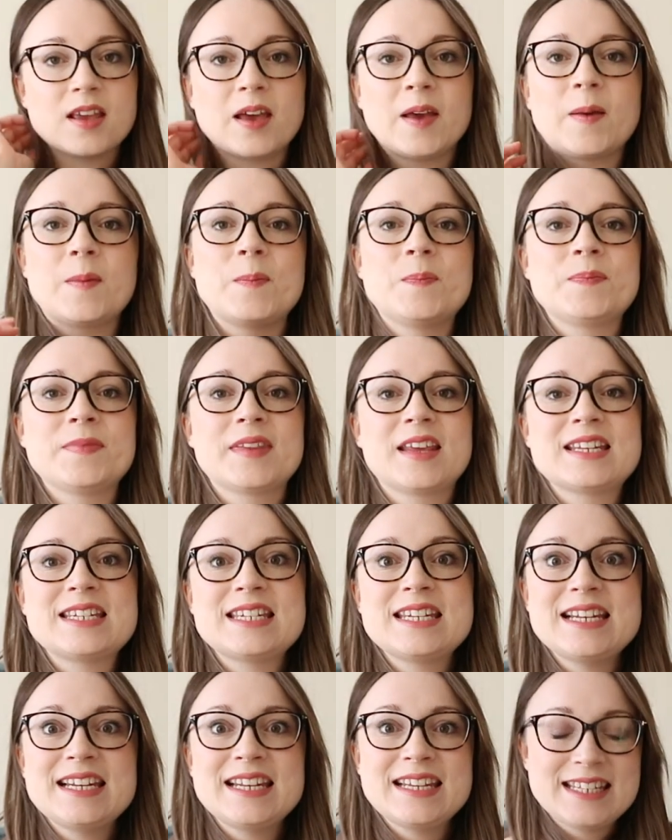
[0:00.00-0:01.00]

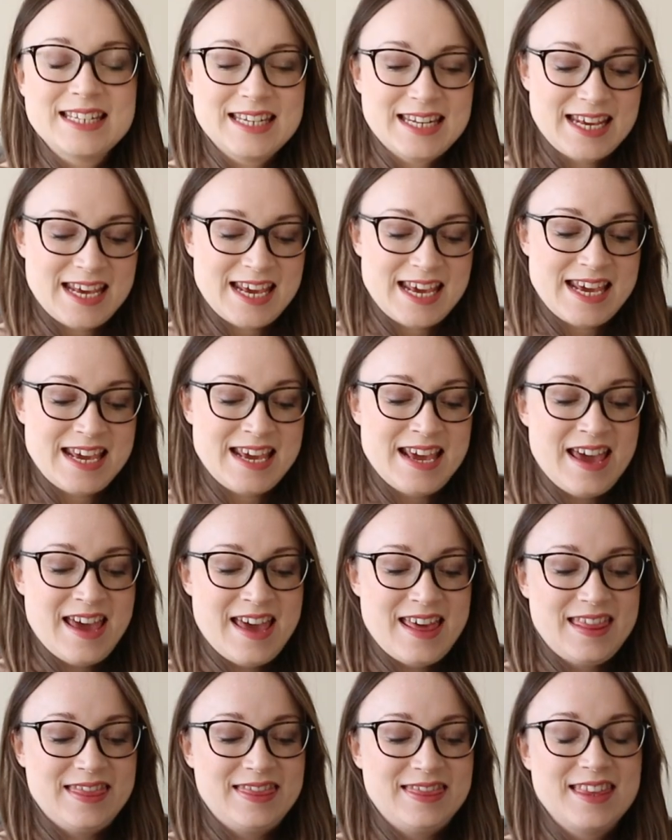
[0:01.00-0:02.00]
Adelia tee.
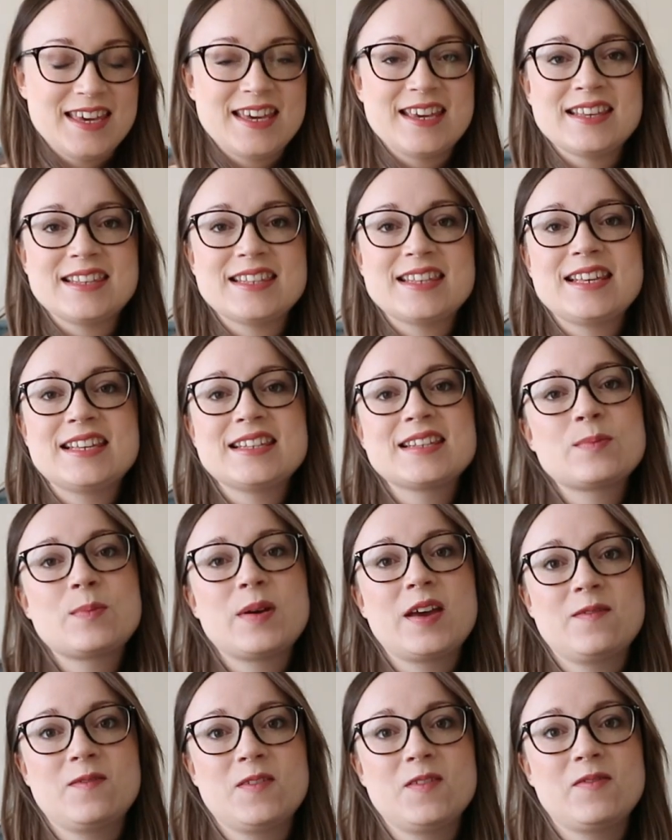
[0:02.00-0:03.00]
This is the
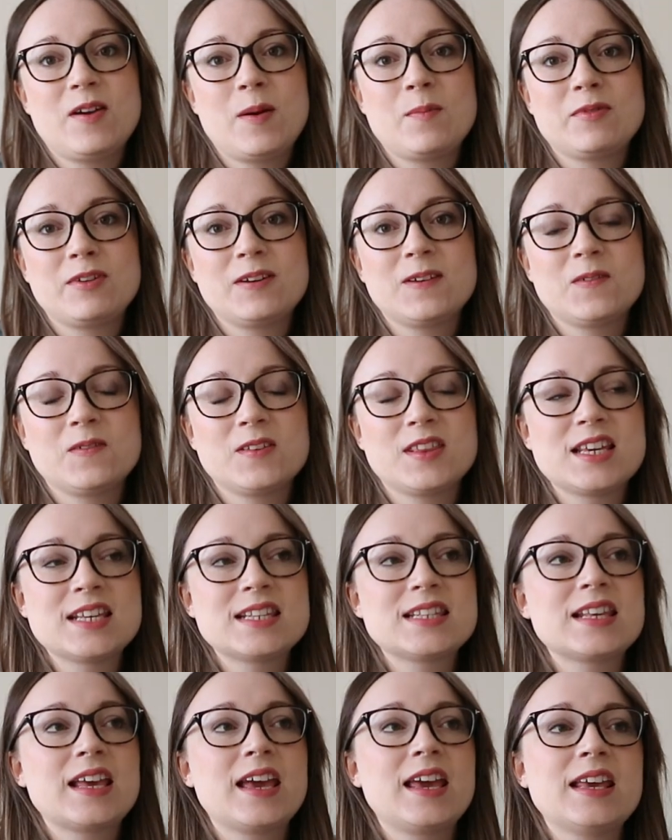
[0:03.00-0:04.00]
perfect fabric for
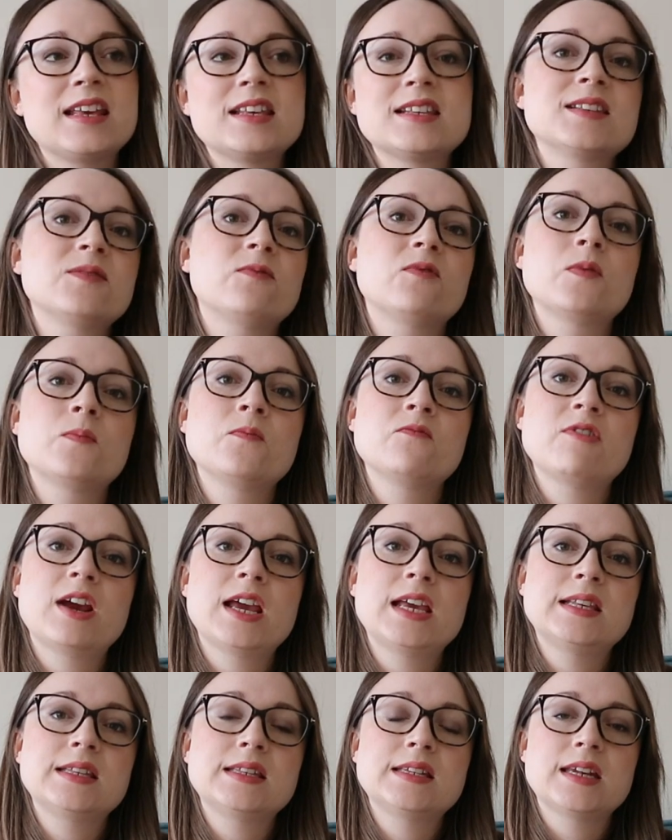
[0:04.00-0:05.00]
this. It's from
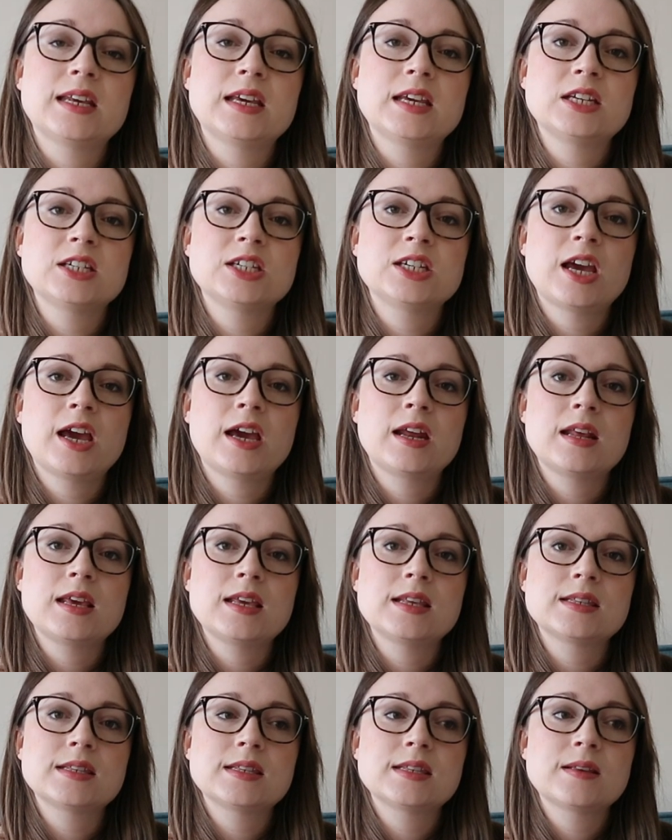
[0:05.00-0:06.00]
Ray Stitch, and
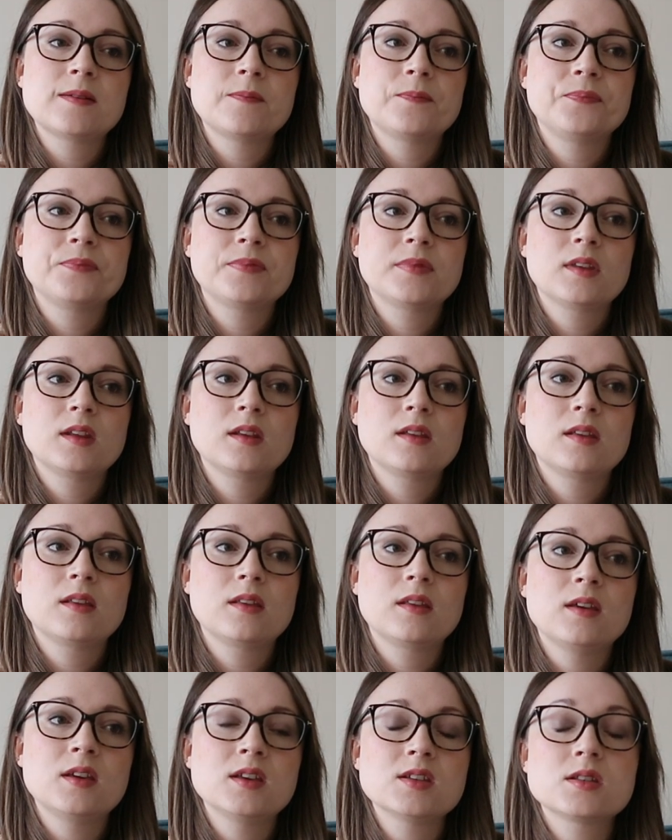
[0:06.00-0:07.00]
it's
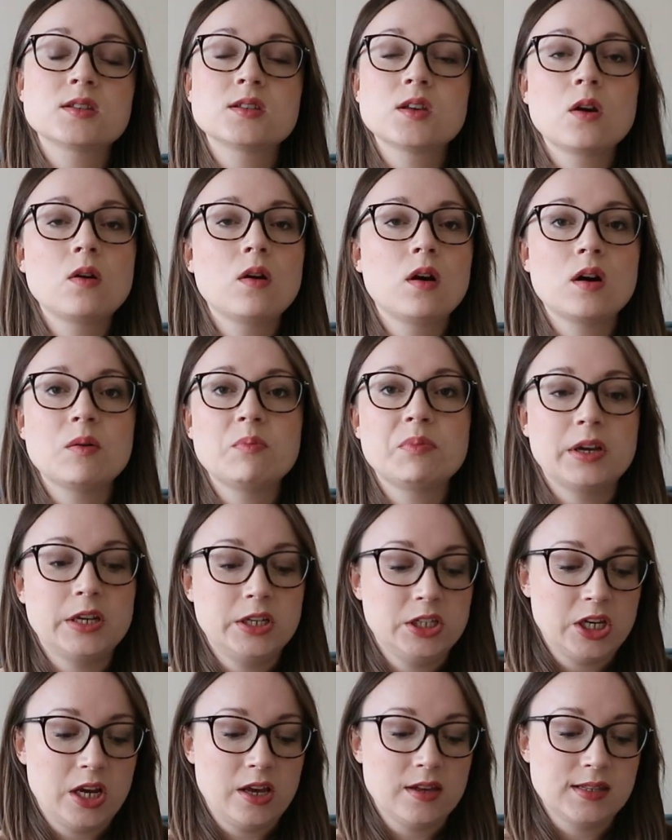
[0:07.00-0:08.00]
so hard
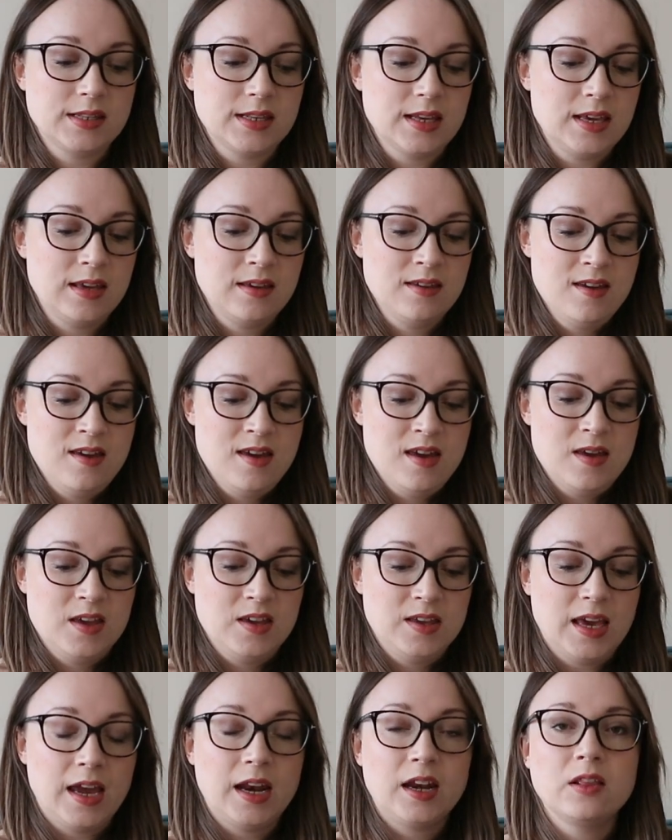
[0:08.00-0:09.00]
buying jersey,
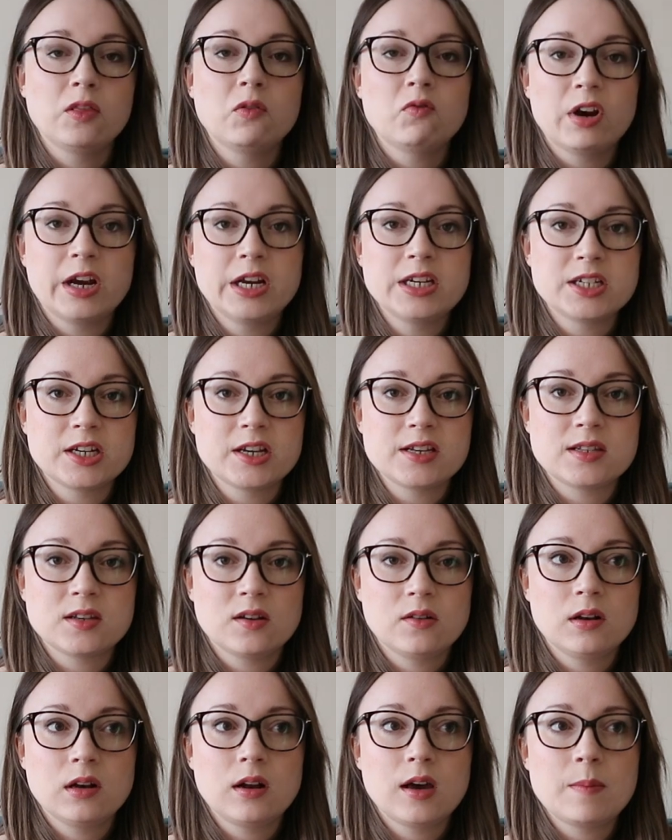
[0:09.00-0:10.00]
getting the right jersey
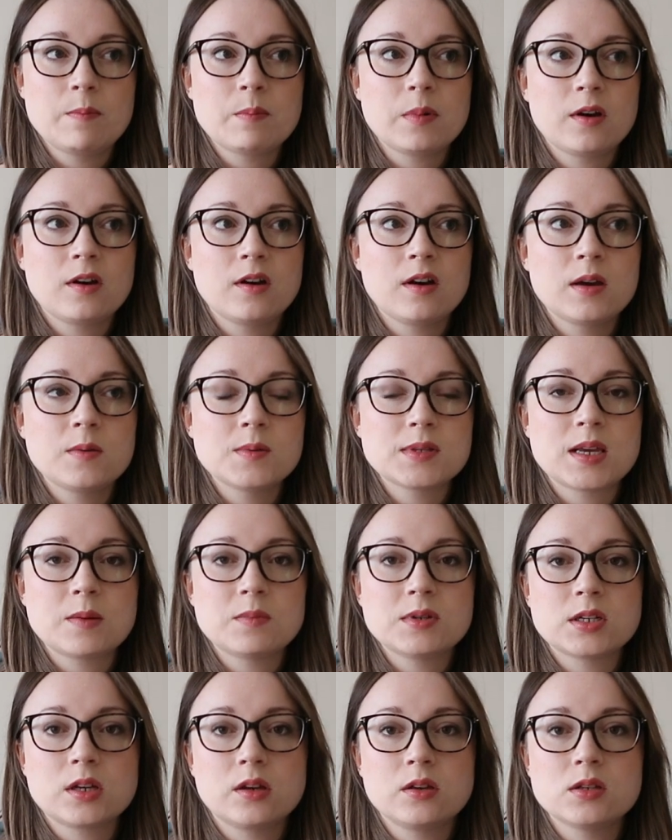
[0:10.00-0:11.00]
online, but I was
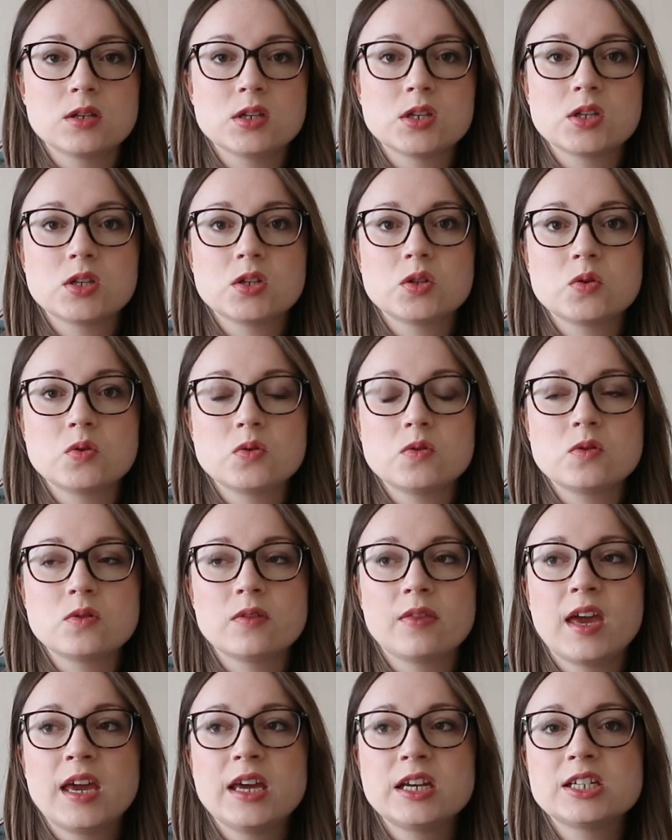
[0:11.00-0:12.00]
able to go to
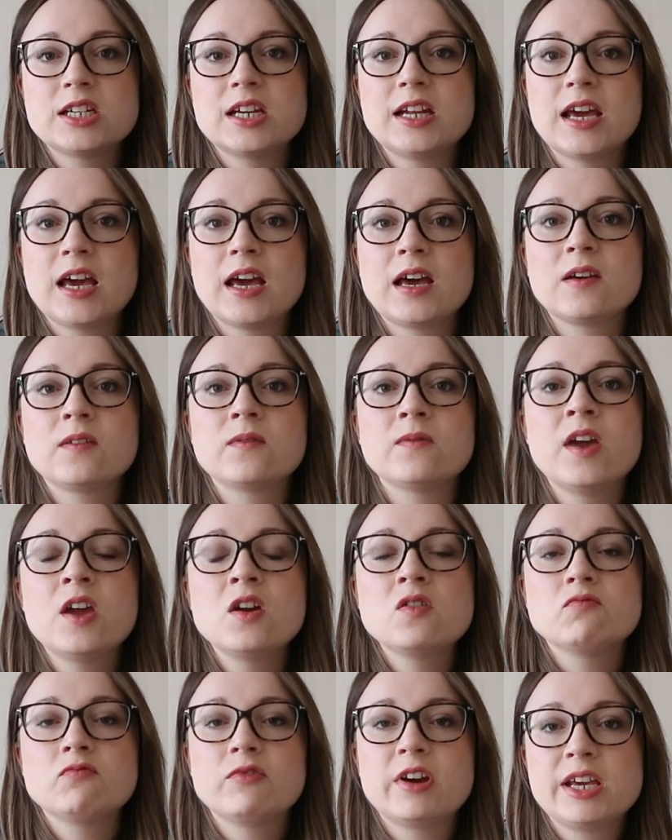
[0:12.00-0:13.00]
store. They actually have
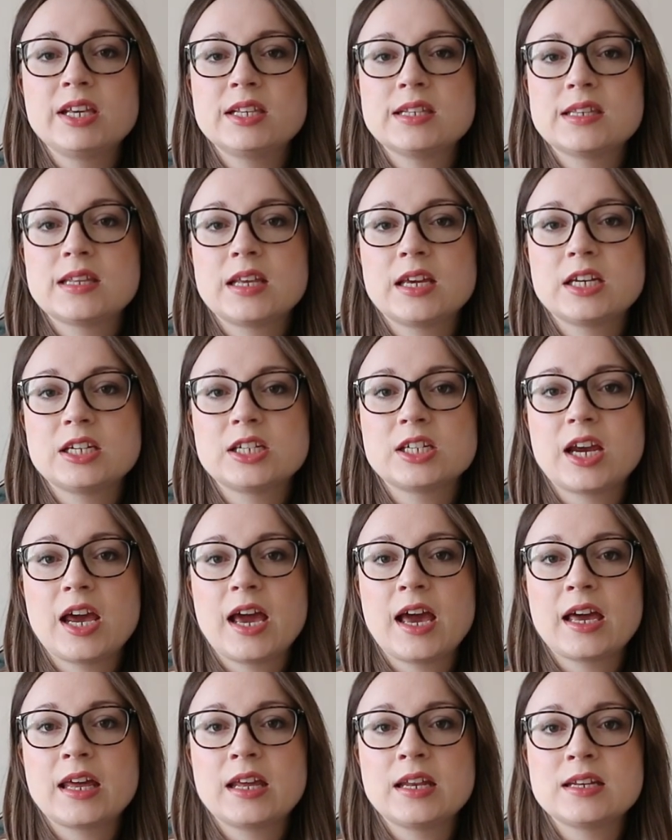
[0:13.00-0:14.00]
Ray Stitch
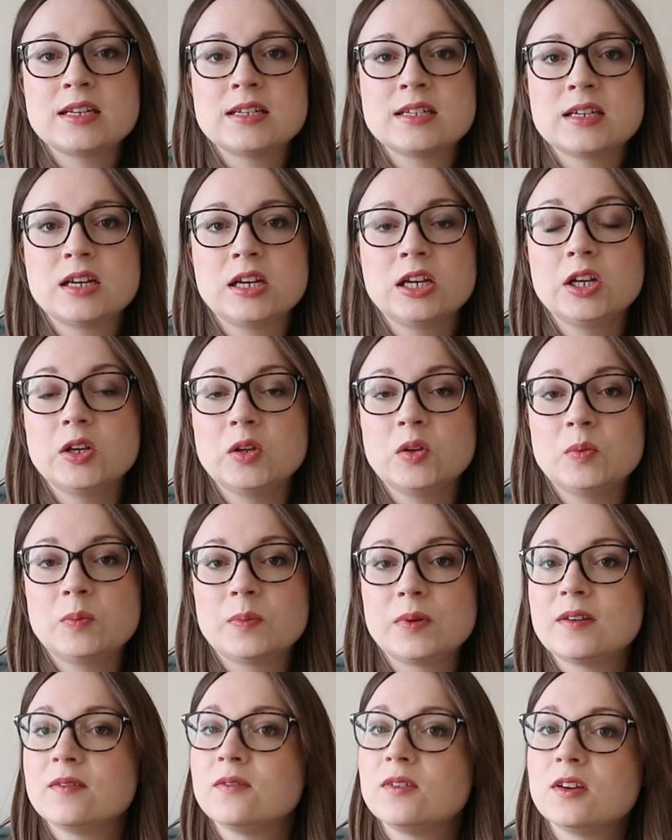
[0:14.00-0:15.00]
and Loop.
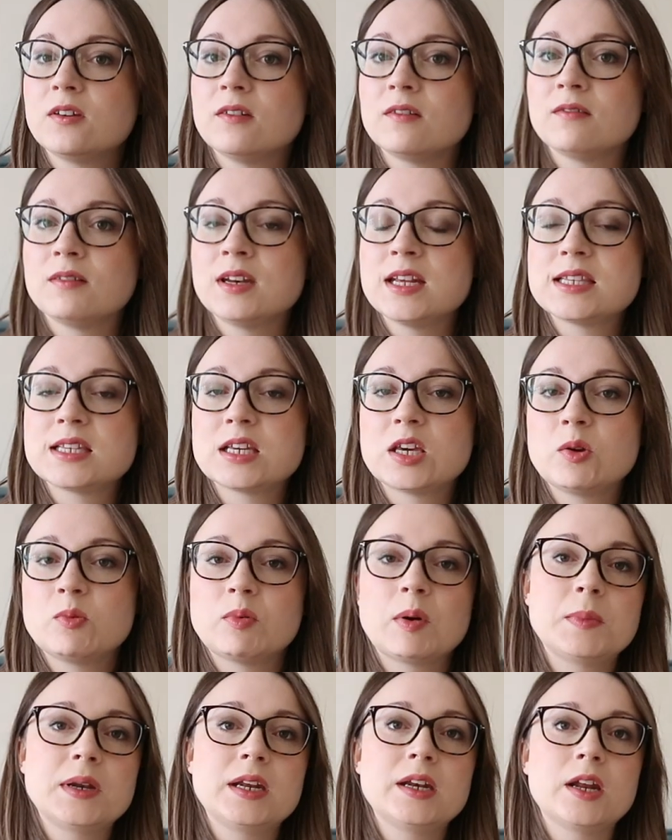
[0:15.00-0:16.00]
If you're a knitter, you
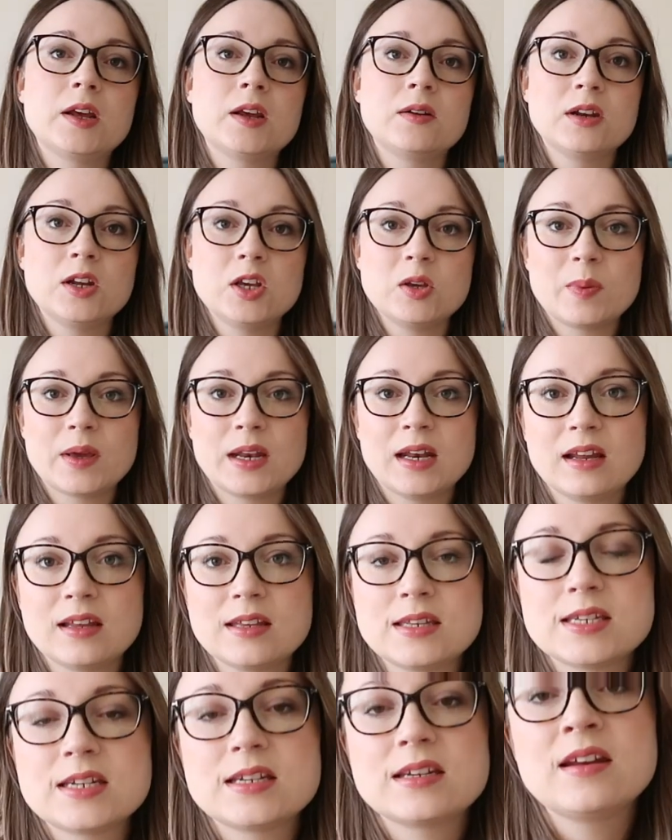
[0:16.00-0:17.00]
probably know Loop in
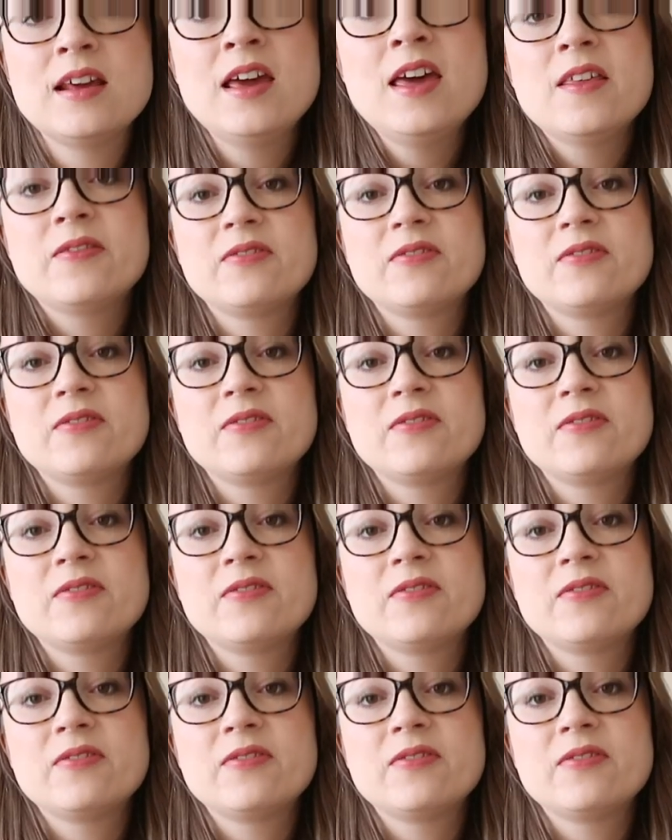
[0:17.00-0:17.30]
London.